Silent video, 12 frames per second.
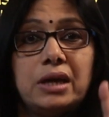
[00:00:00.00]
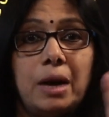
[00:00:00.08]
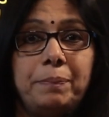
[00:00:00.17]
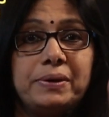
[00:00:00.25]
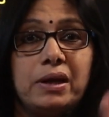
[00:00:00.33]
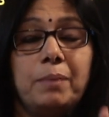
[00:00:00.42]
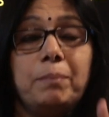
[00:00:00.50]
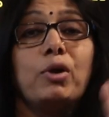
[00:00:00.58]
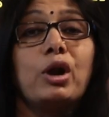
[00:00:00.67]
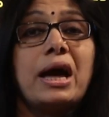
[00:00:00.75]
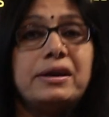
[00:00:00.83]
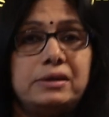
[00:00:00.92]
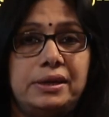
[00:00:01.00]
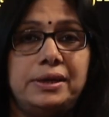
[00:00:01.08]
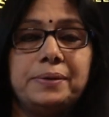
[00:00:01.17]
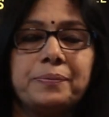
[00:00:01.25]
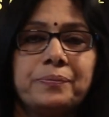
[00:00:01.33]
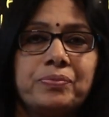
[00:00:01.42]
capital M,
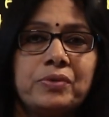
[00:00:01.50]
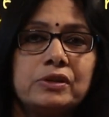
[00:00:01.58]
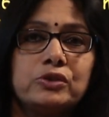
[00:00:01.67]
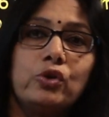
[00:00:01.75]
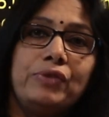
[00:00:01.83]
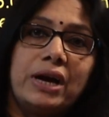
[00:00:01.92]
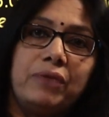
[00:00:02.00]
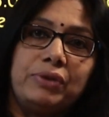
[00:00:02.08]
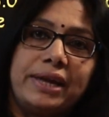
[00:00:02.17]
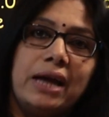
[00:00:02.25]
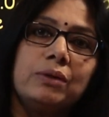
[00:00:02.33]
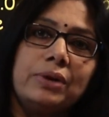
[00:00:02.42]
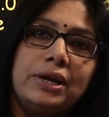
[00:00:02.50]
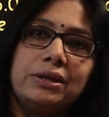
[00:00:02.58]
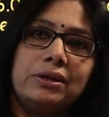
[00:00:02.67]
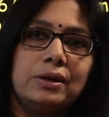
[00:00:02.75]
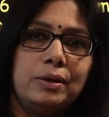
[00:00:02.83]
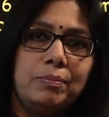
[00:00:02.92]
molarity. So we have to
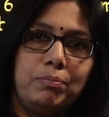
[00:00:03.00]
calculate